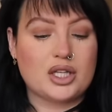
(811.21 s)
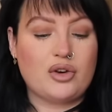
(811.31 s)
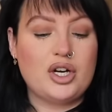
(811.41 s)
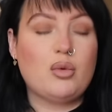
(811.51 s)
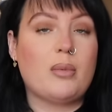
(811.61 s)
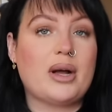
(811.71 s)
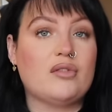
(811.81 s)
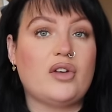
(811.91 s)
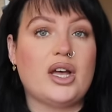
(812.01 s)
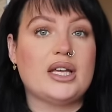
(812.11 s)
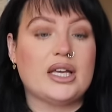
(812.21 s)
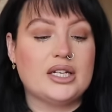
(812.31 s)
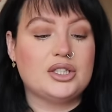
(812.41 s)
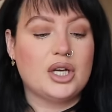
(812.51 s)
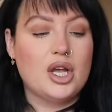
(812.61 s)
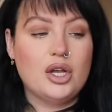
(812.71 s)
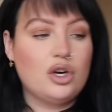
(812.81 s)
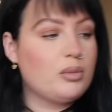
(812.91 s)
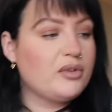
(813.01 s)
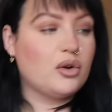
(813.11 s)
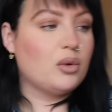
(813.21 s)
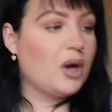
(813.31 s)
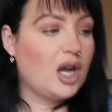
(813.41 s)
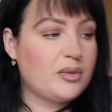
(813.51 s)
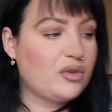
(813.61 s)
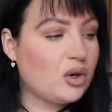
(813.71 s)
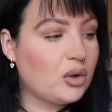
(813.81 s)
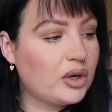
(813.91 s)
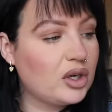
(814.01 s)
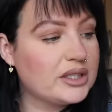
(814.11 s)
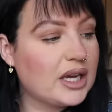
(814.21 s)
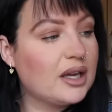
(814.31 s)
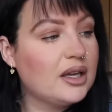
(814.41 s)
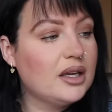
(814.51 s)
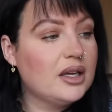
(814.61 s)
They're only £1.30 each. Not before work, before I go on holiday.